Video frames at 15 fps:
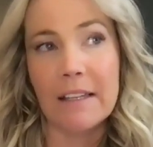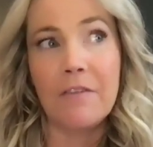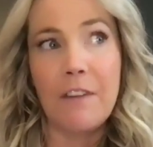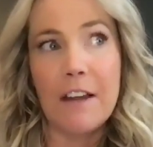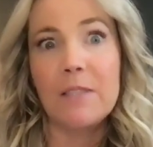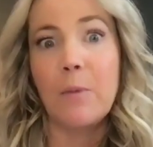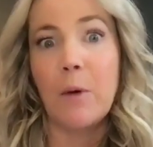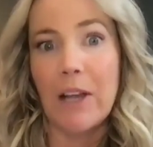And
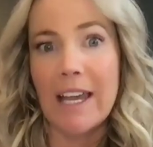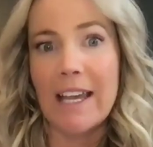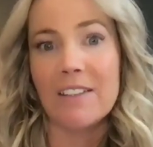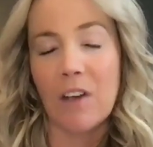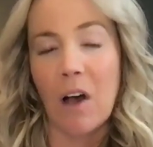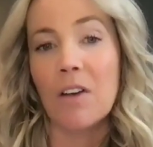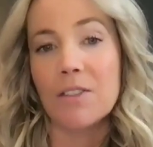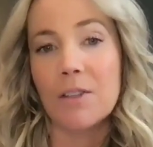Facebook
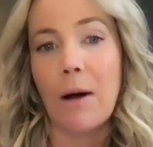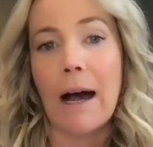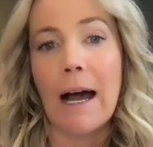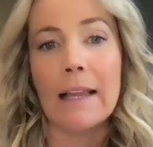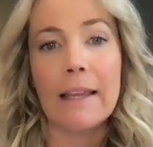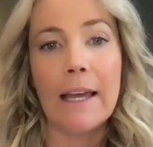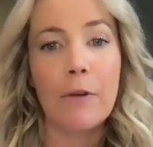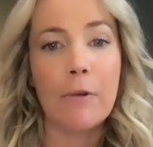is also a
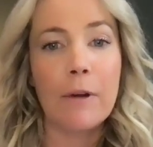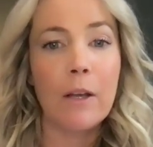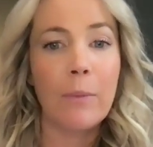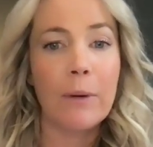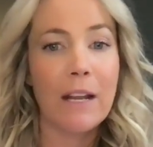highlight reel,